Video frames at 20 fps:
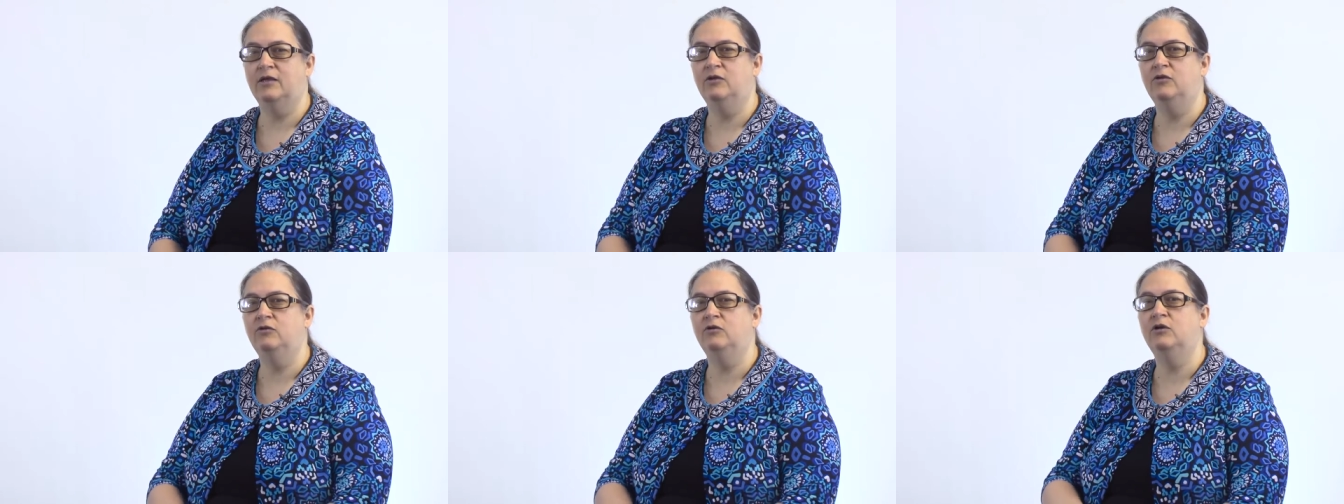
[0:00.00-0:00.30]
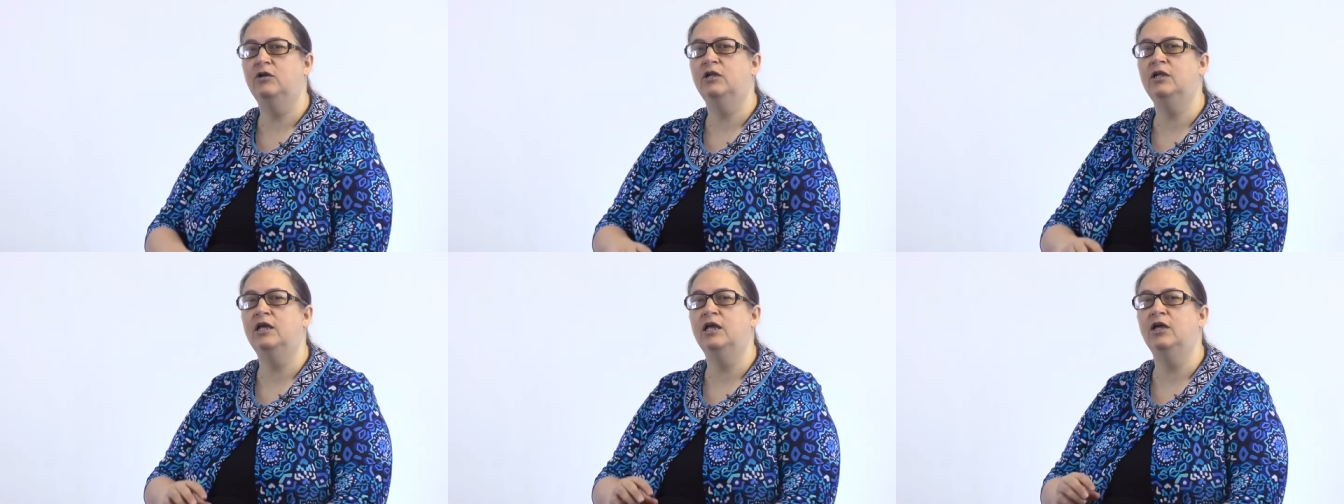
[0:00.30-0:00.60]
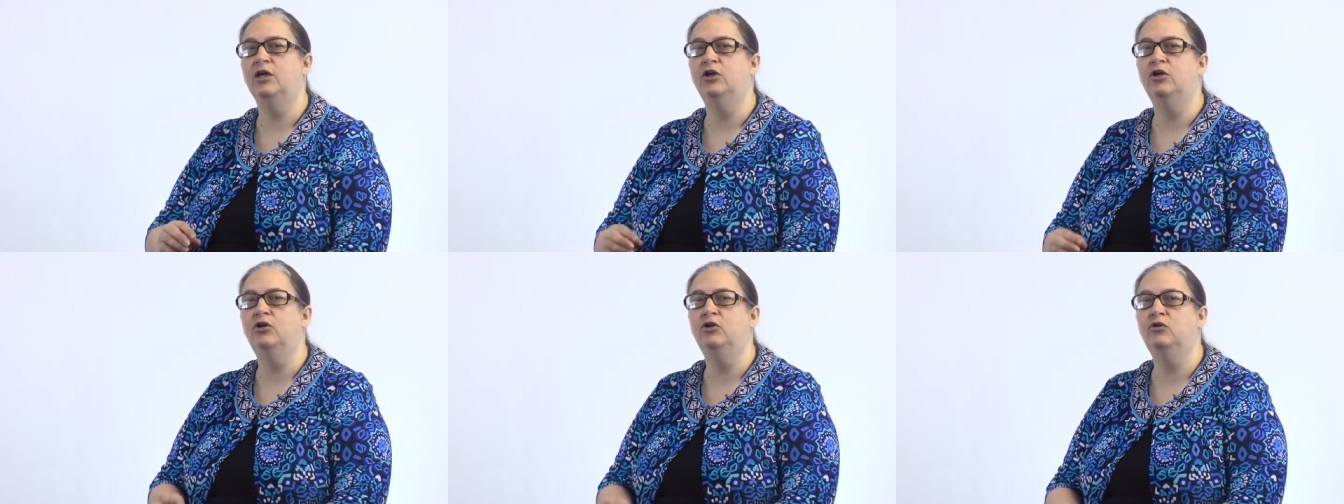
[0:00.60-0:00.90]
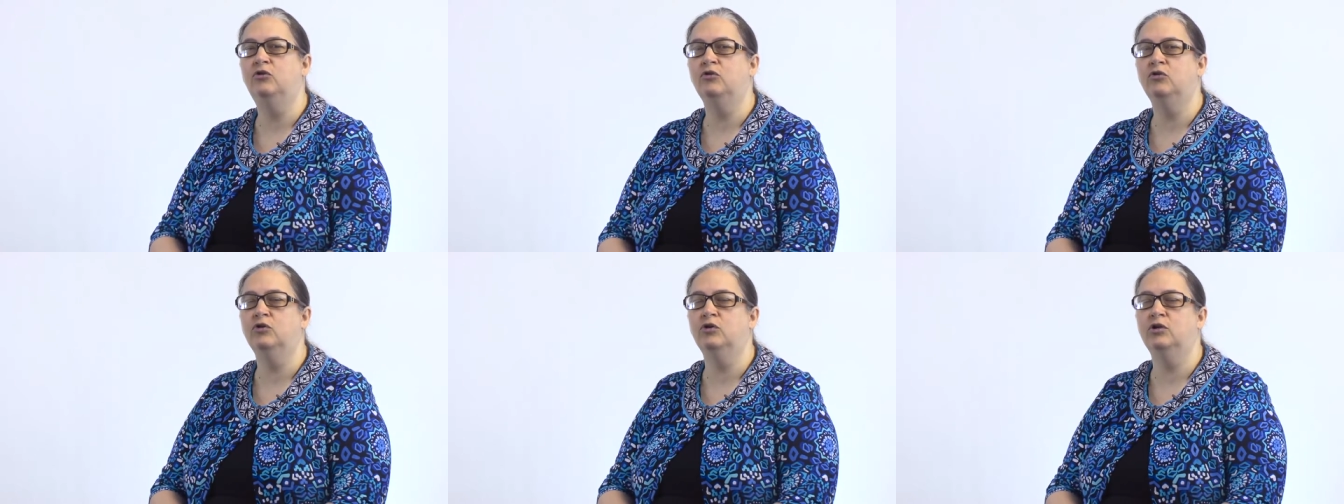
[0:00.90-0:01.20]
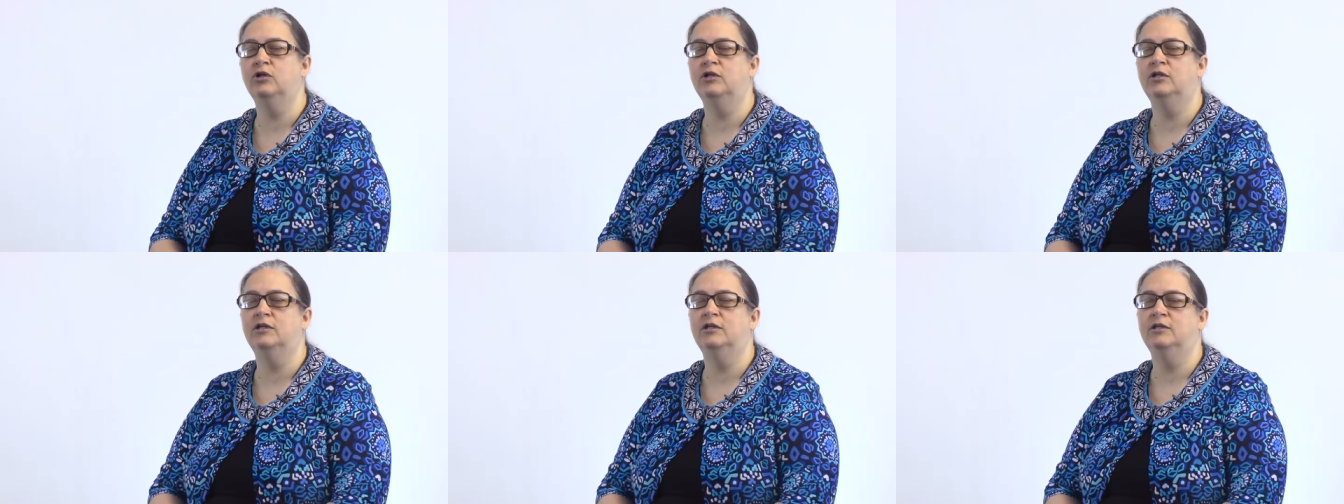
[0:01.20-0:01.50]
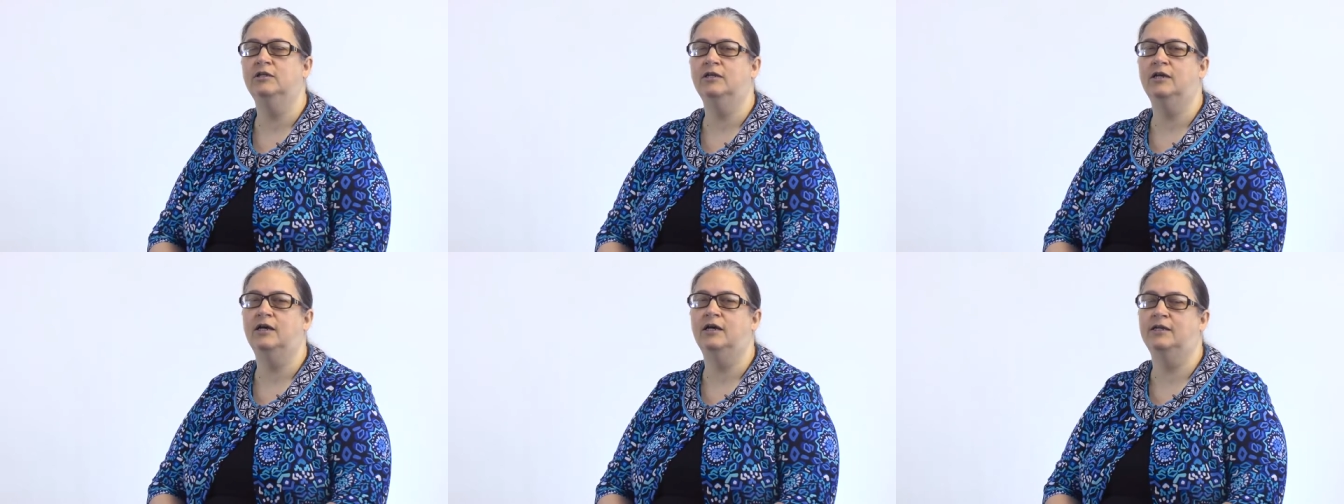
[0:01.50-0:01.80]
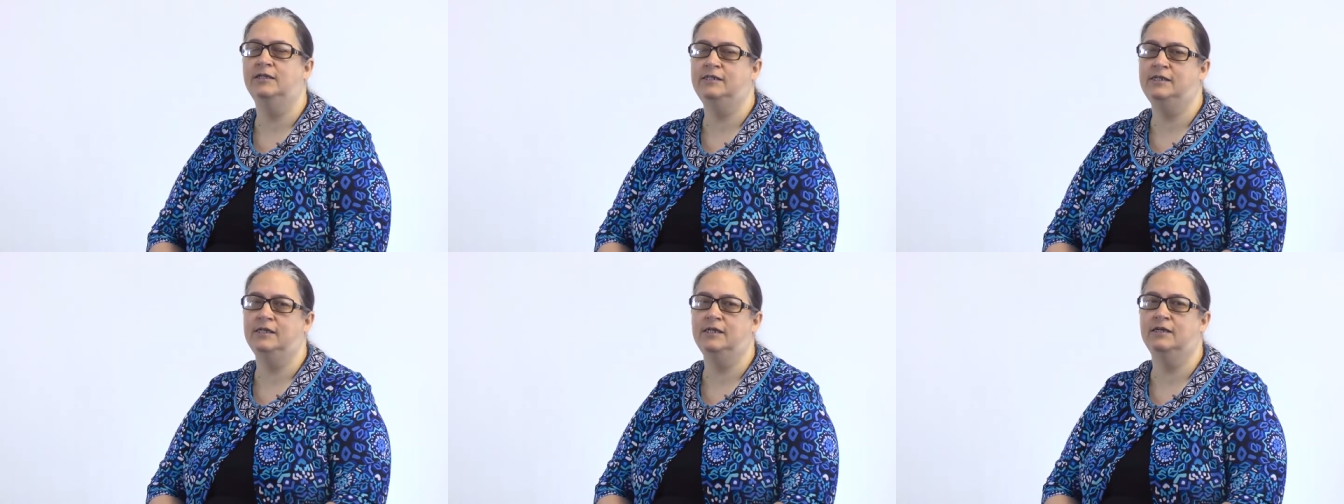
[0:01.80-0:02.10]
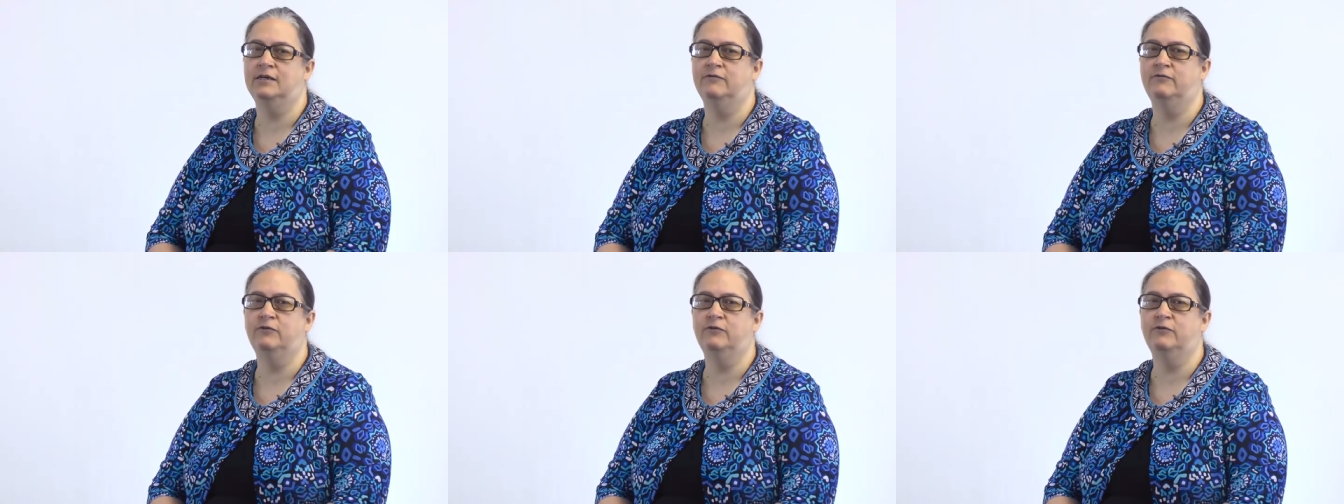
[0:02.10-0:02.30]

You get a good idea